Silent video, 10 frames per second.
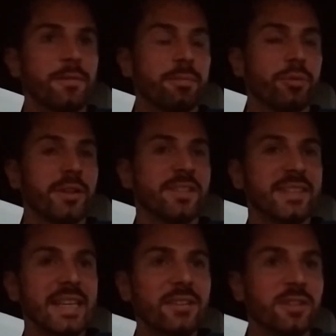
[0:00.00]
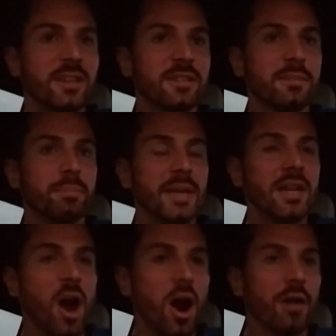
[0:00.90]
prestigious
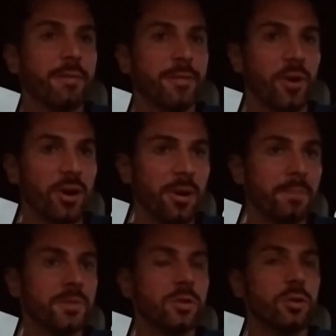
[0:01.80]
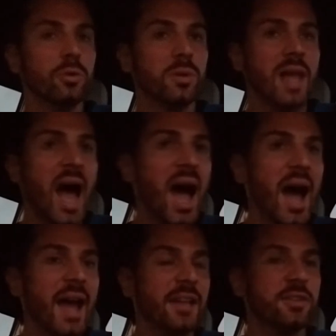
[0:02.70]
PR firm to
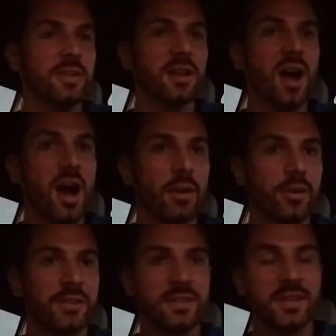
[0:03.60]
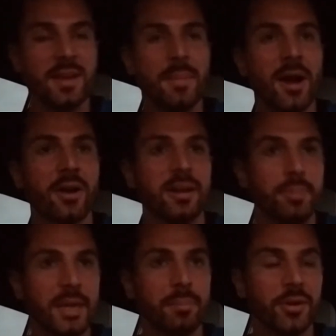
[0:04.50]
lie to the Congress and to the American
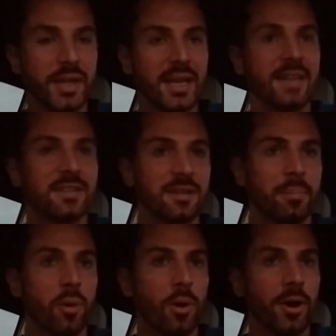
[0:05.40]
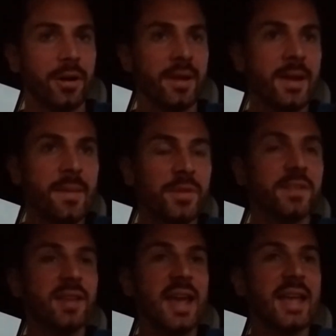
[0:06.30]
people to get support, to
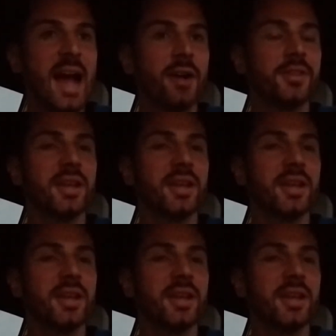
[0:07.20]
take out the